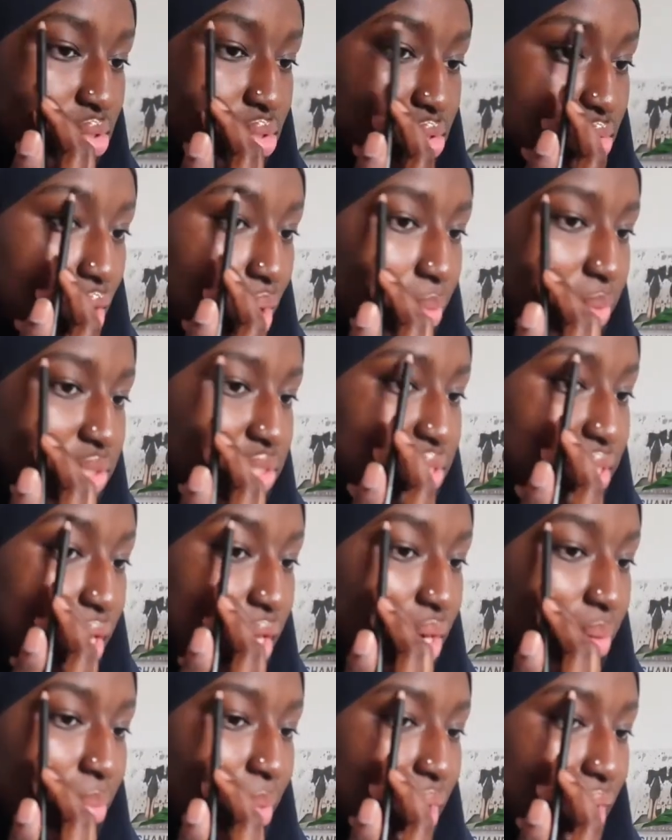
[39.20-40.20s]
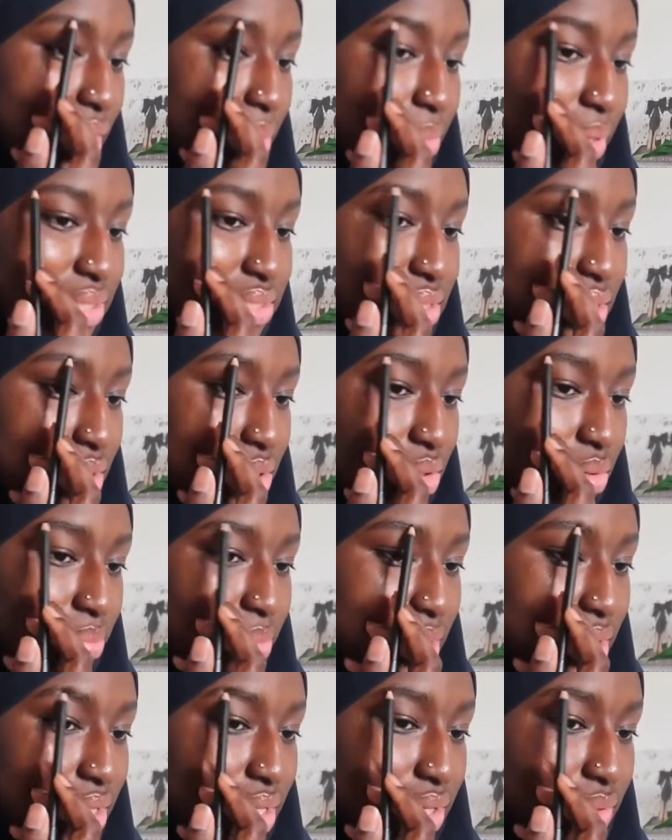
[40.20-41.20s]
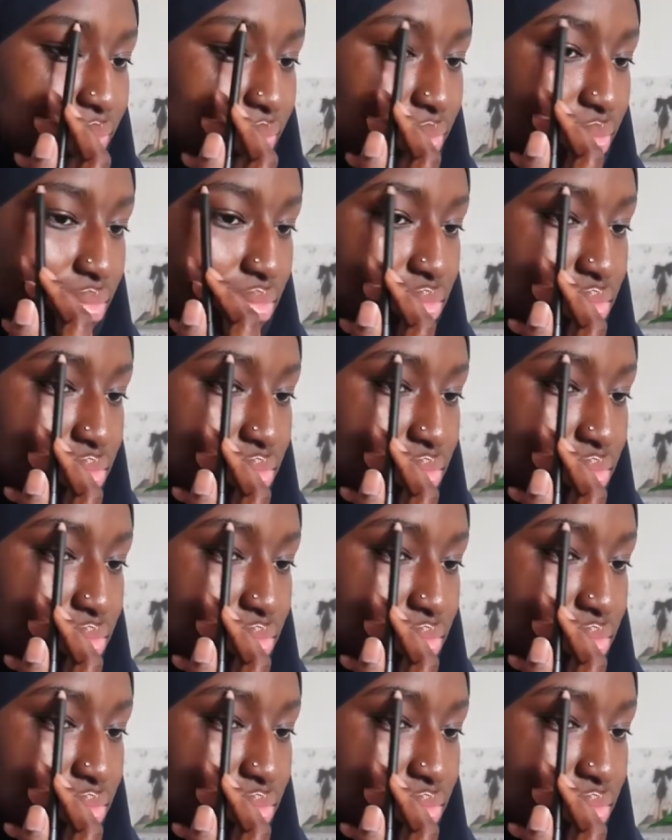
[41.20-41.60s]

so i'm gonna shade in my eyebrows a little bit